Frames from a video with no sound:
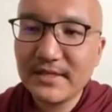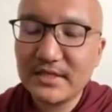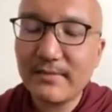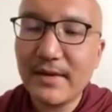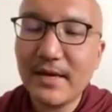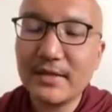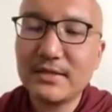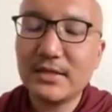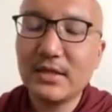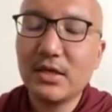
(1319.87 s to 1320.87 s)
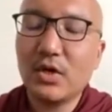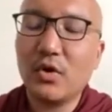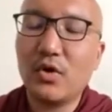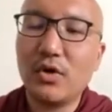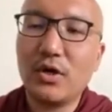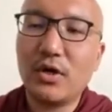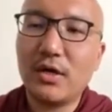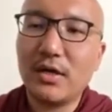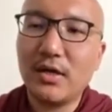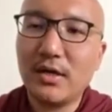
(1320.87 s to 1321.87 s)
Tibet, or
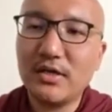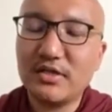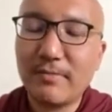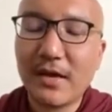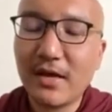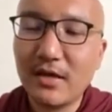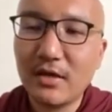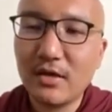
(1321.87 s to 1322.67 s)
uh, Japan,